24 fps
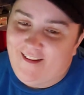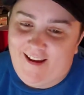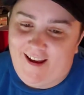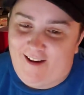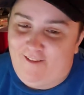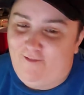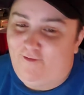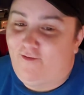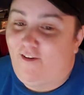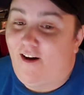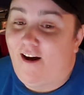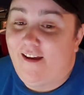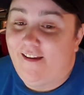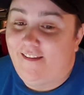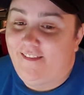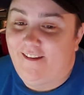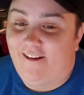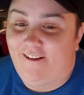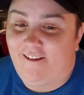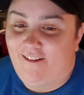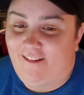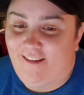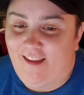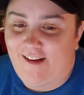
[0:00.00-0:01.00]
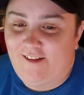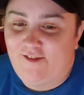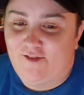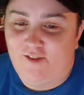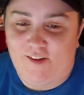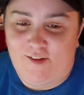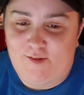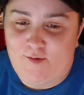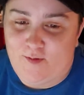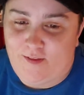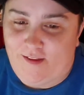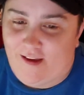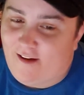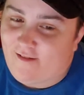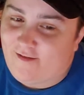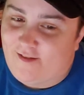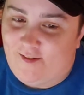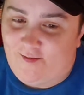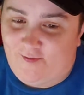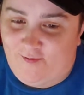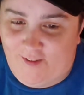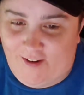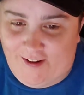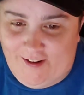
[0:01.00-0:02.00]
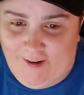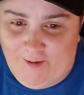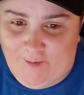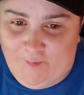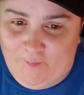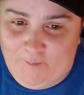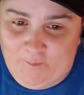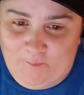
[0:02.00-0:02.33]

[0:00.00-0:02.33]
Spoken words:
and frying their electrics with gouts of fire.